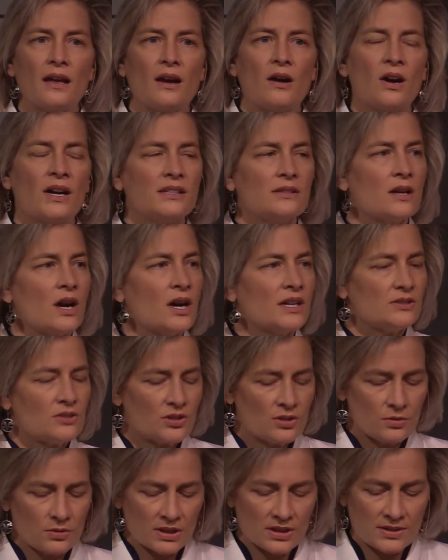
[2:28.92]
on
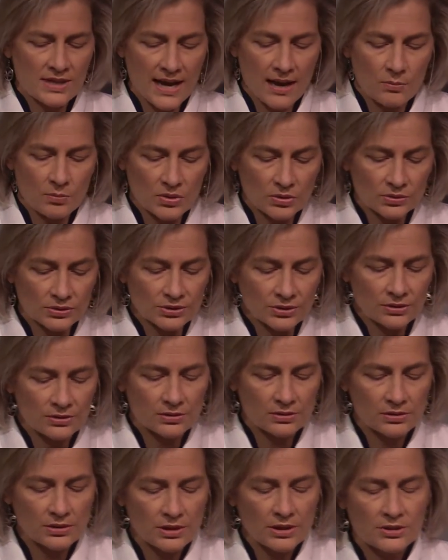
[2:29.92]
two examples
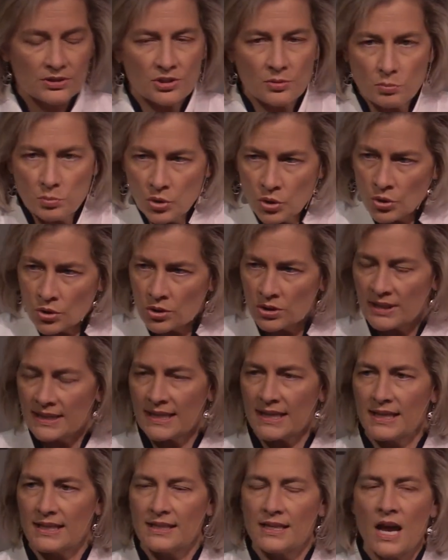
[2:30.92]
to pull
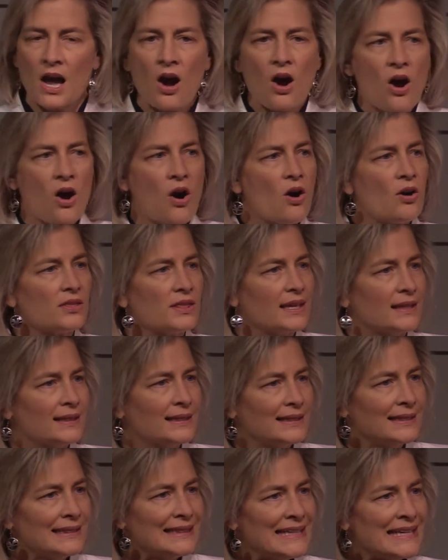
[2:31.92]
in all the
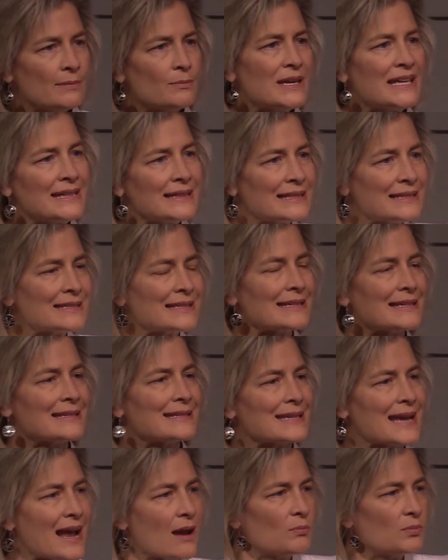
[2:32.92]
limitless
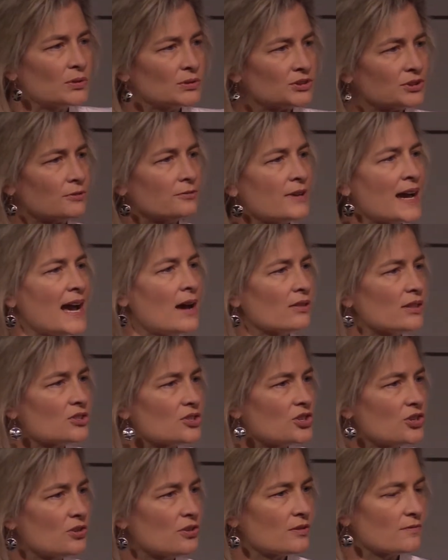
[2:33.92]
examples of how
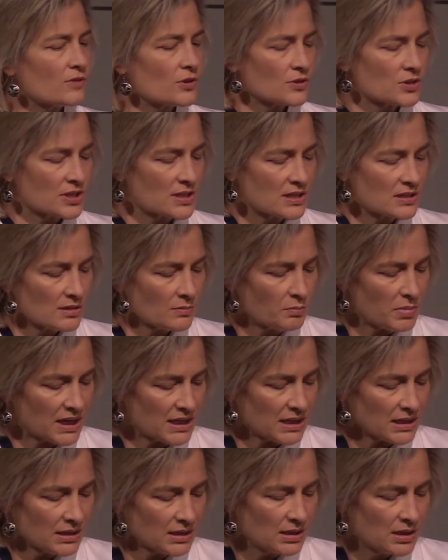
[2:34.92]
this universe is
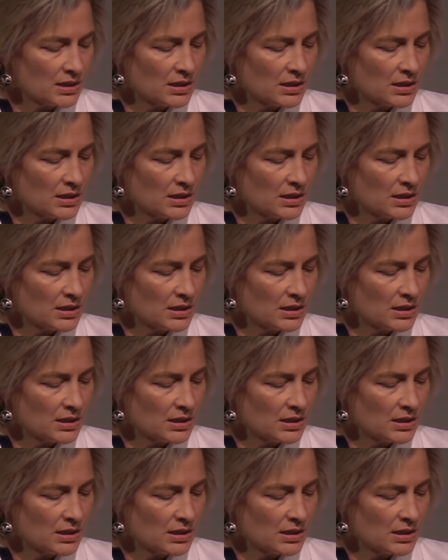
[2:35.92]
abundant.